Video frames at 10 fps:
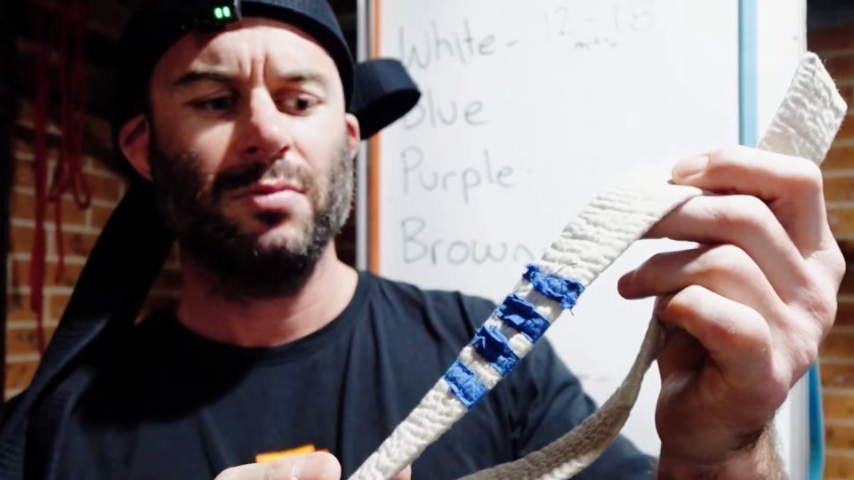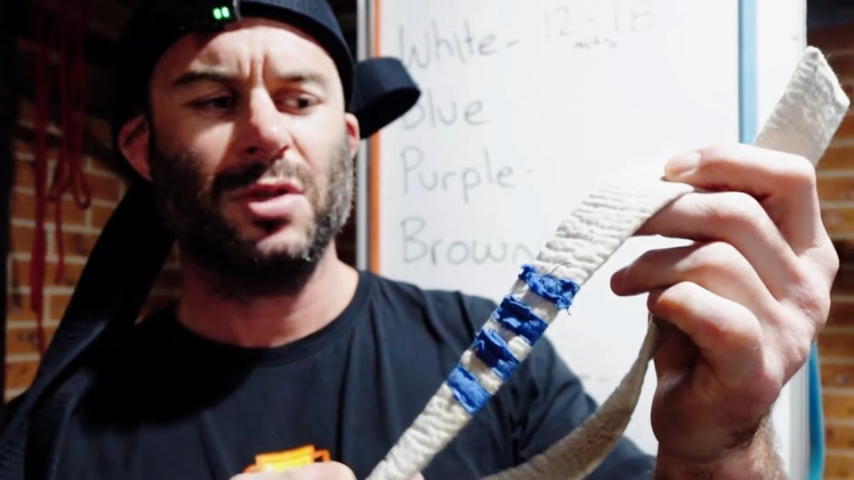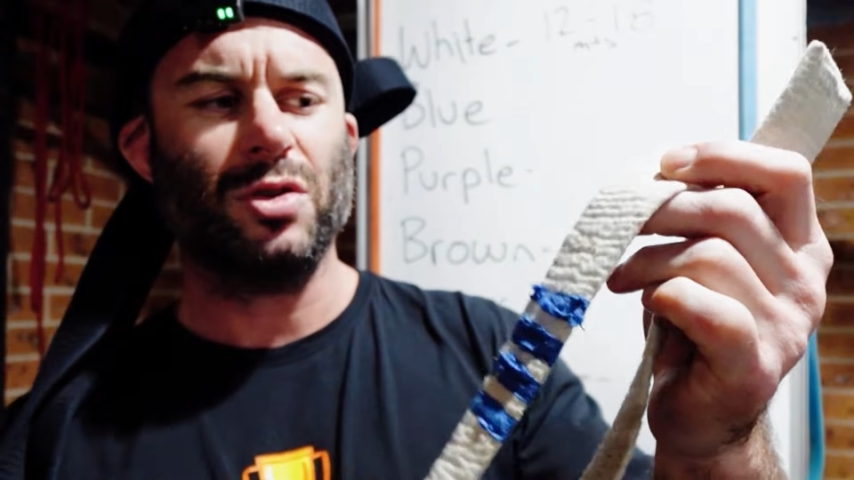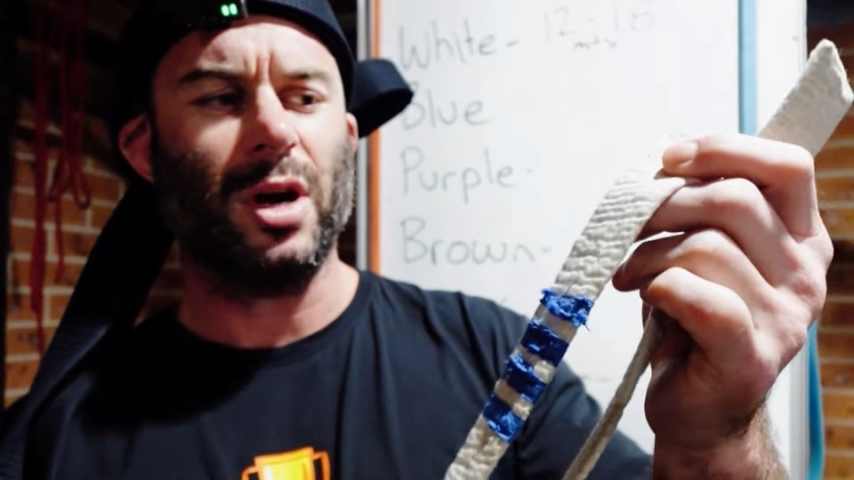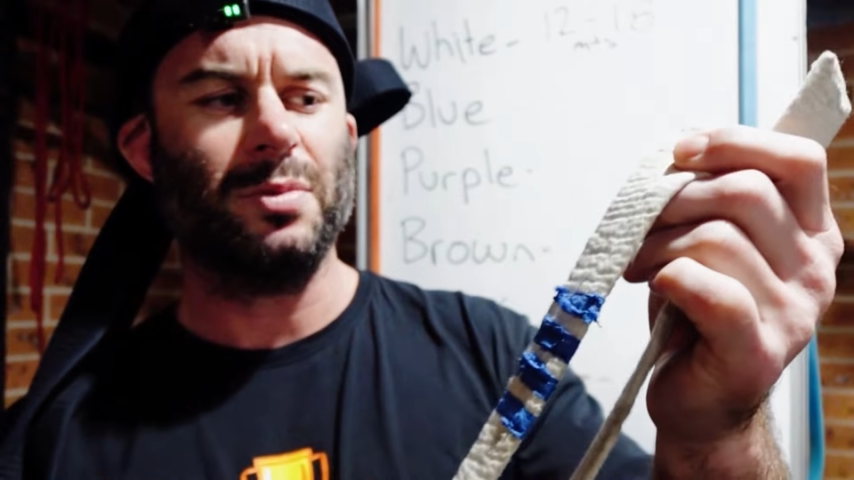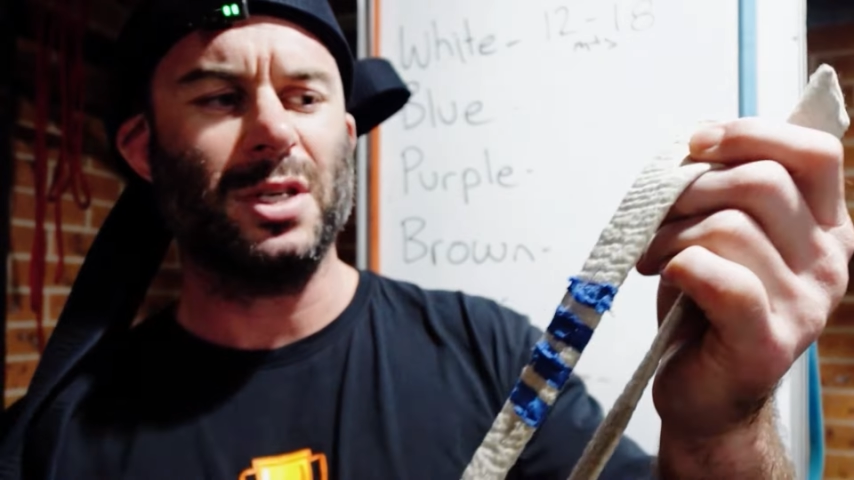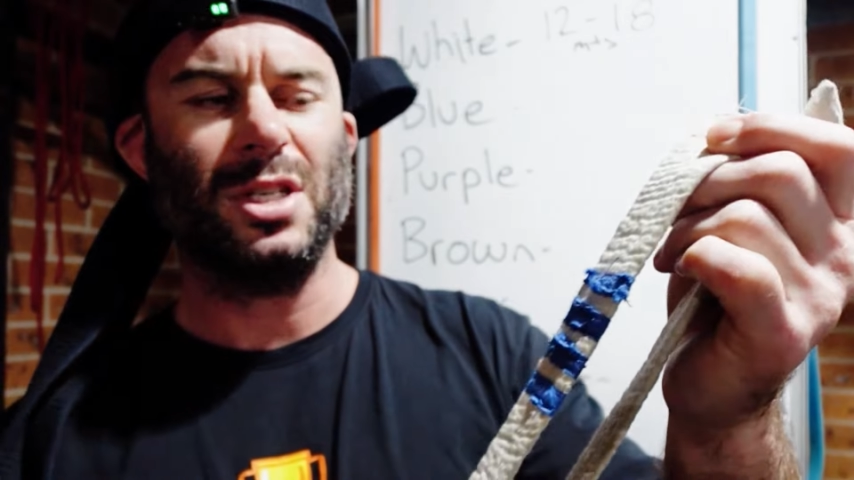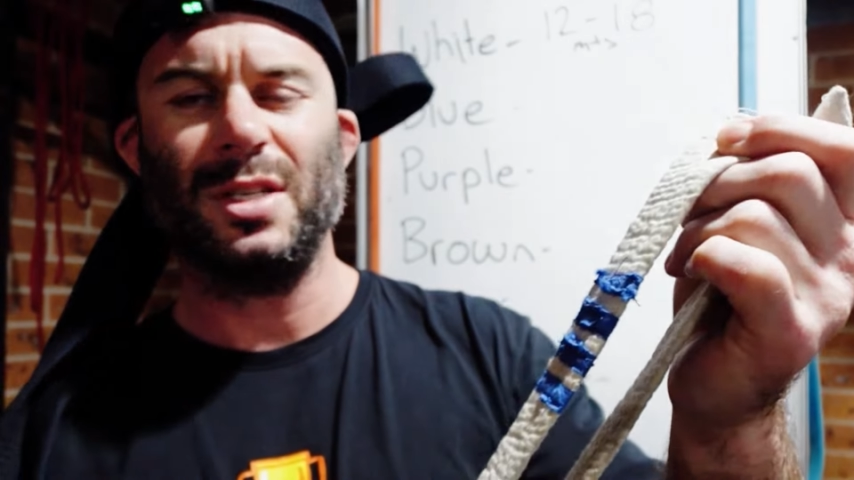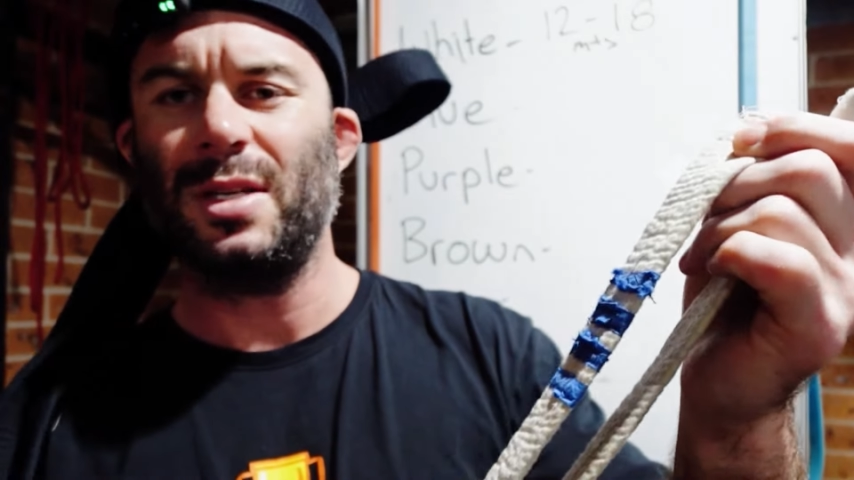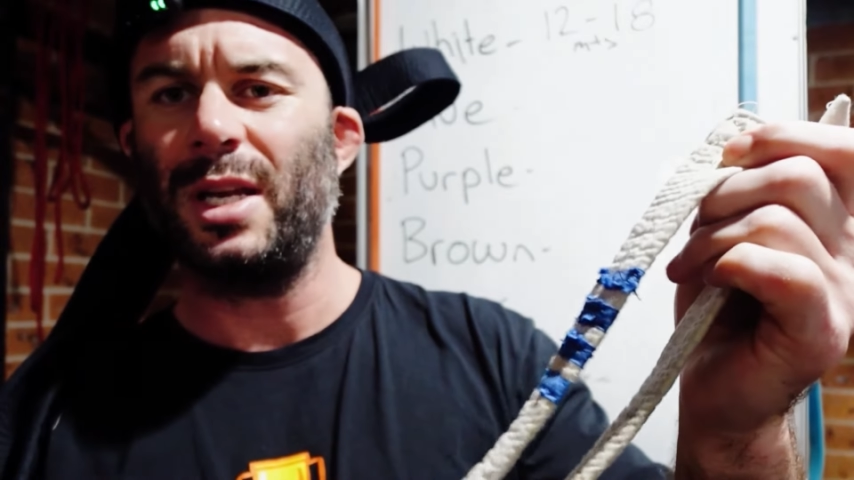Stripes are
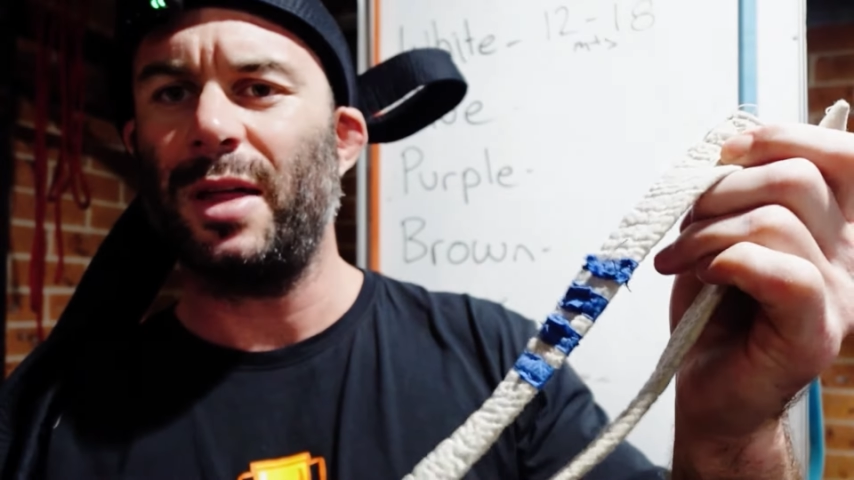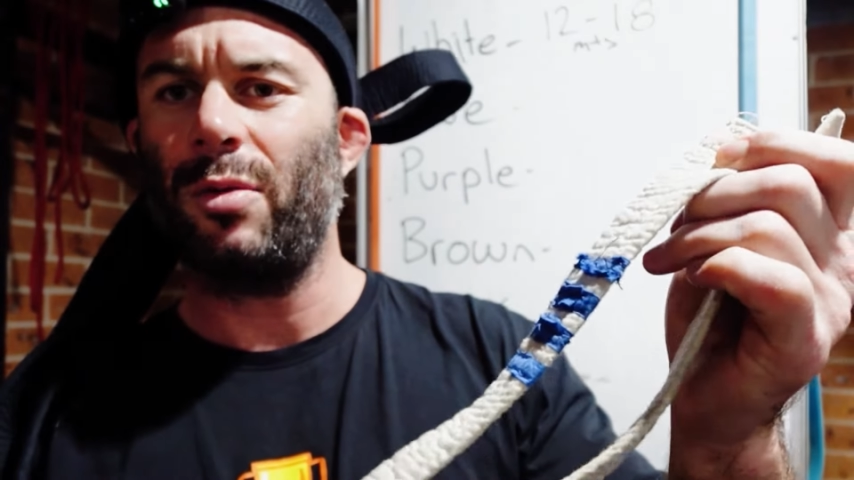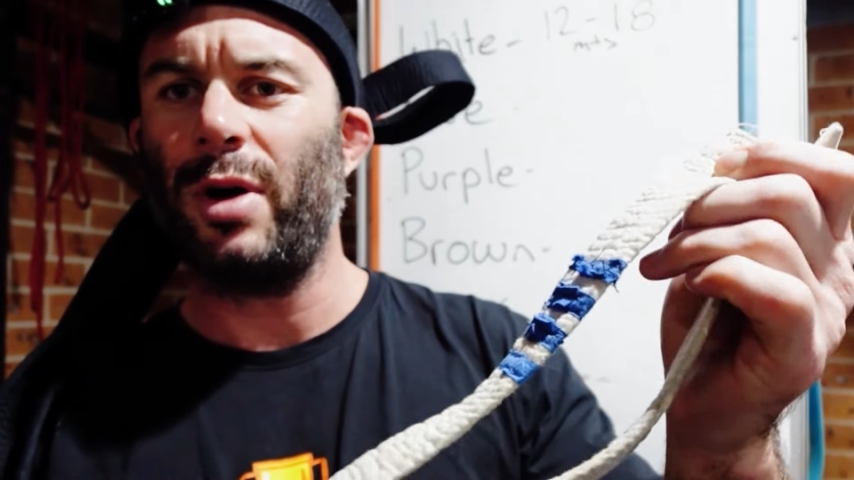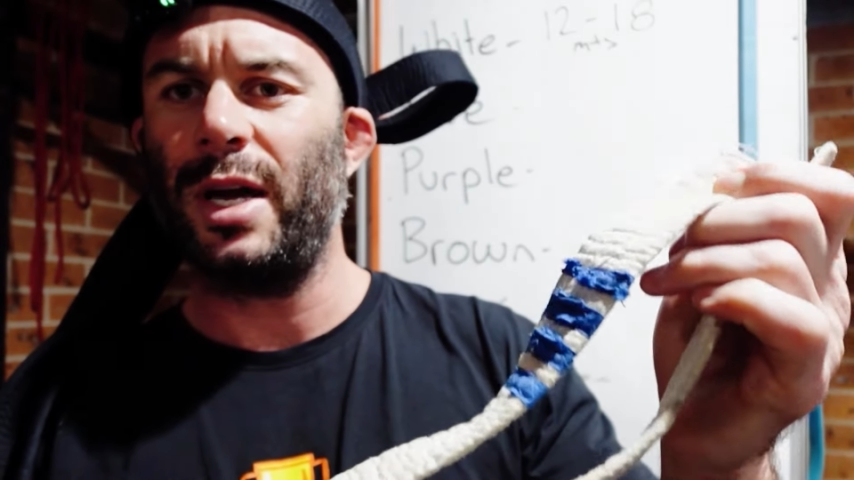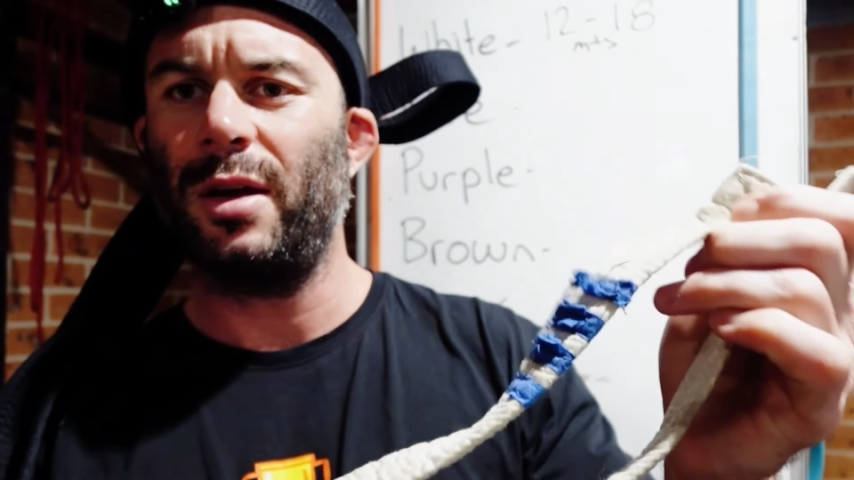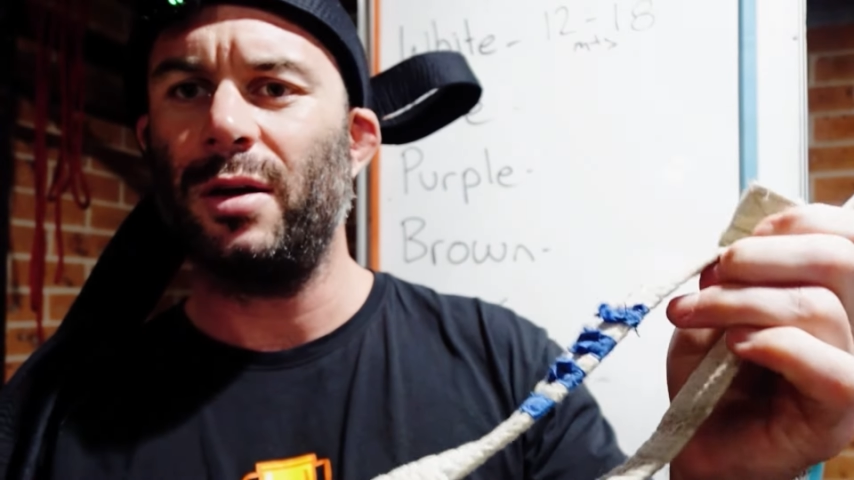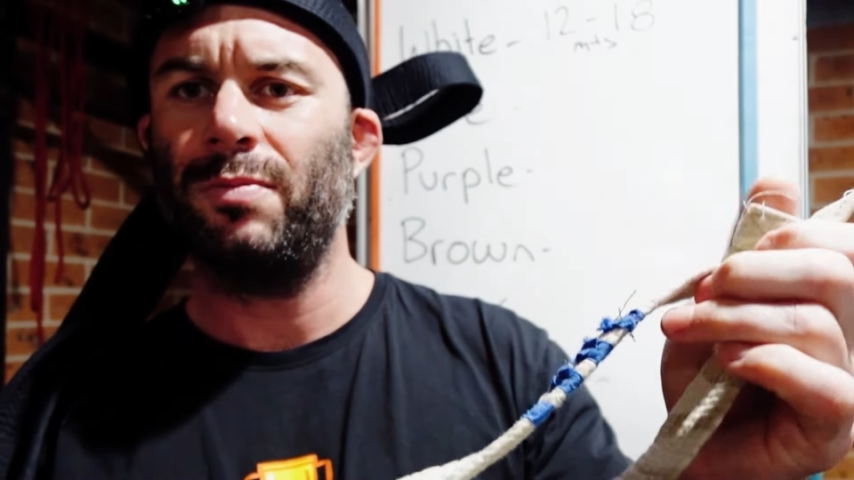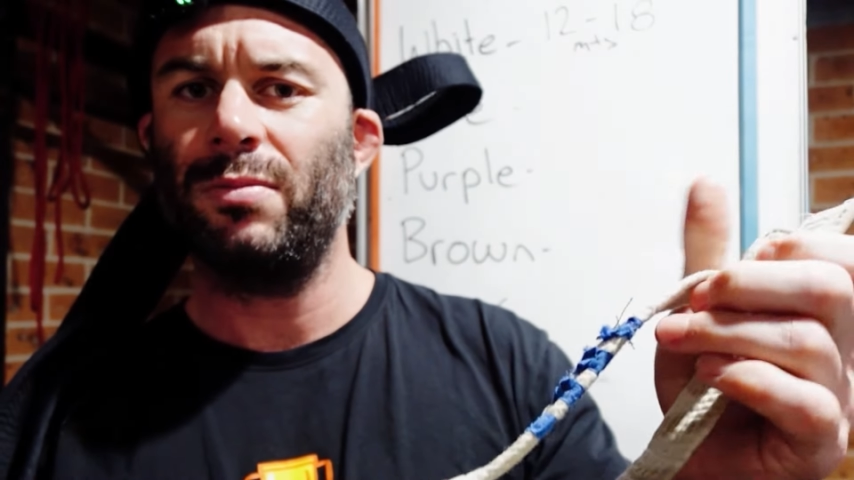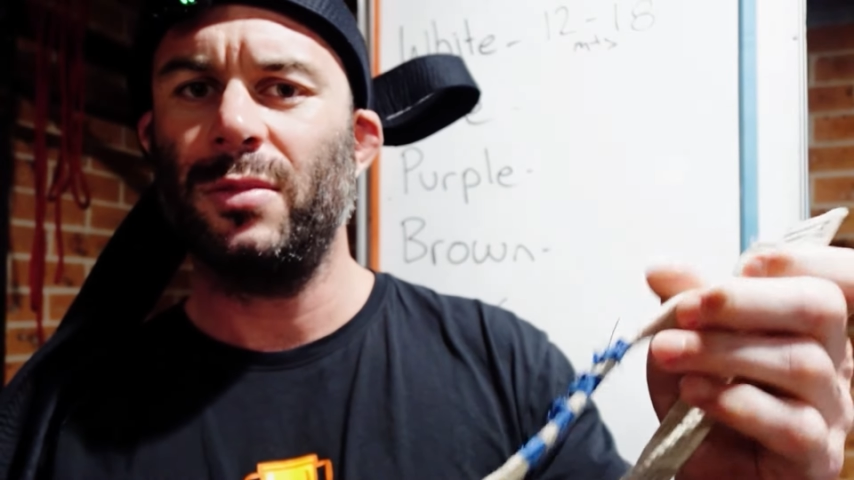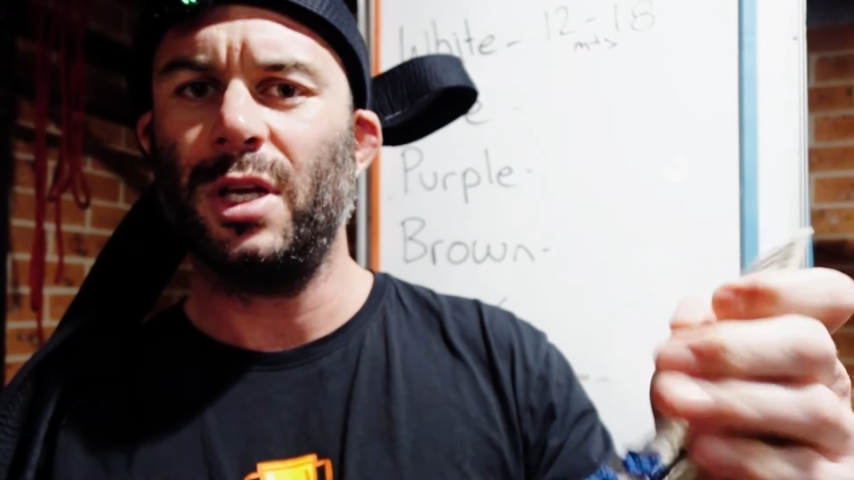just another way to,
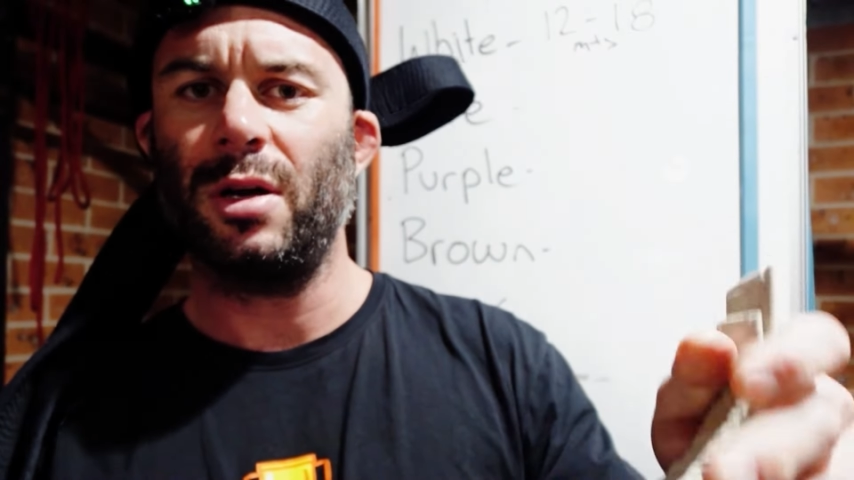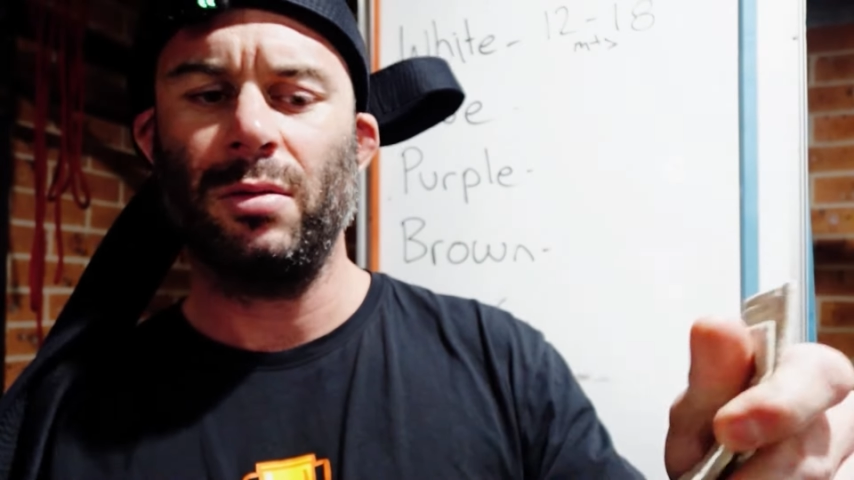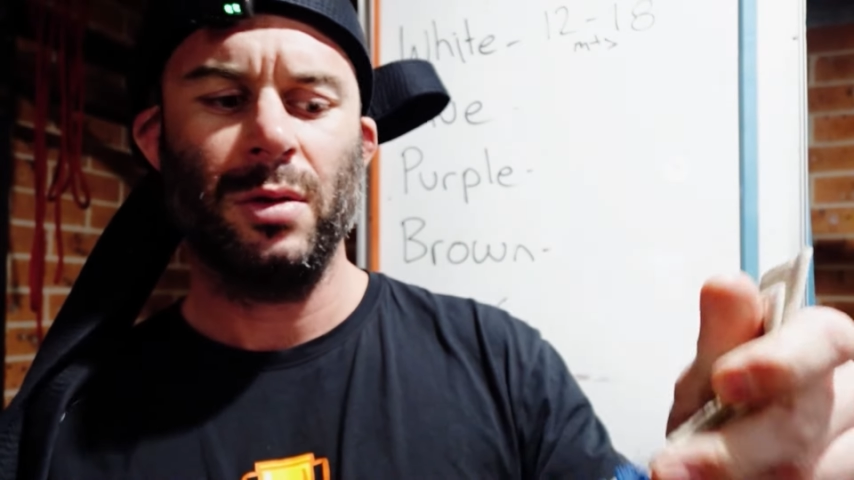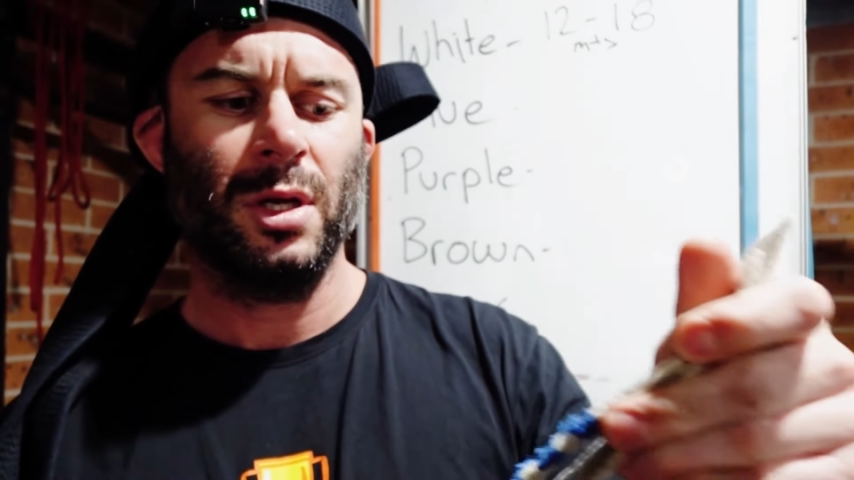you know,